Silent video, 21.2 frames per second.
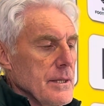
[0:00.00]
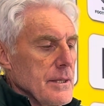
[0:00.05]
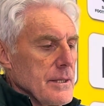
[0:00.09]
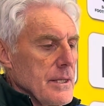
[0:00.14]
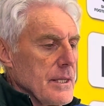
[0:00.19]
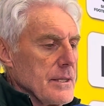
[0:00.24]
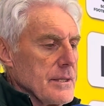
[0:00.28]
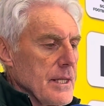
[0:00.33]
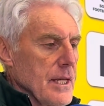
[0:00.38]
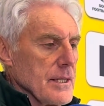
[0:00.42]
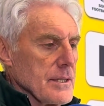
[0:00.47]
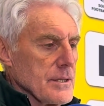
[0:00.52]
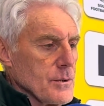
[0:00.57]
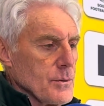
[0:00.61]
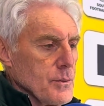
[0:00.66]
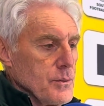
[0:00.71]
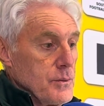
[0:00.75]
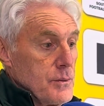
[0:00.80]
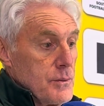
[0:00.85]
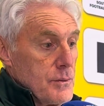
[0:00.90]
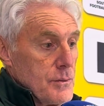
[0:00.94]
that things
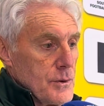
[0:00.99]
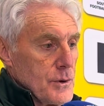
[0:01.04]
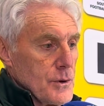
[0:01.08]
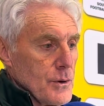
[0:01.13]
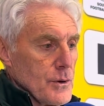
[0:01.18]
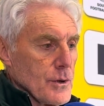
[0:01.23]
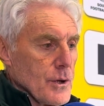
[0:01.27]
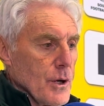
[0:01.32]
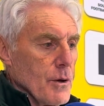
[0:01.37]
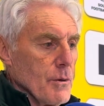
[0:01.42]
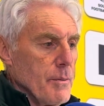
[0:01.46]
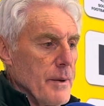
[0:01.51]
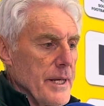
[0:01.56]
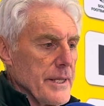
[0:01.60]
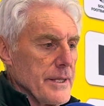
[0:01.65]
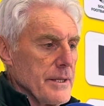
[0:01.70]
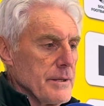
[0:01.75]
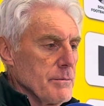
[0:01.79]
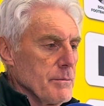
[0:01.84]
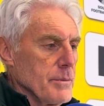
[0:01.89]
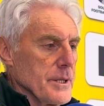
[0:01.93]
should go
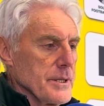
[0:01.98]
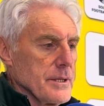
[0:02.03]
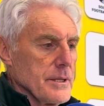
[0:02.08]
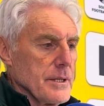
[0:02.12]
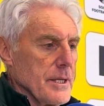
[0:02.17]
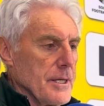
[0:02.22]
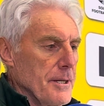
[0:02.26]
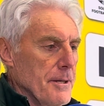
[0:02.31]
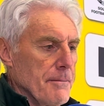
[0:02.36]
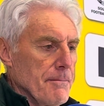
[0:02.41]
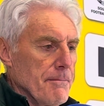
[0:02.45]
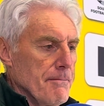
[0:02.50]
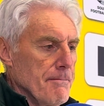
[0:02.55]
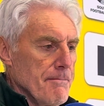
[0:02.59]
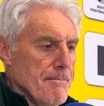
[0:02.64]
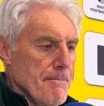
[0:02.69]
better, but um,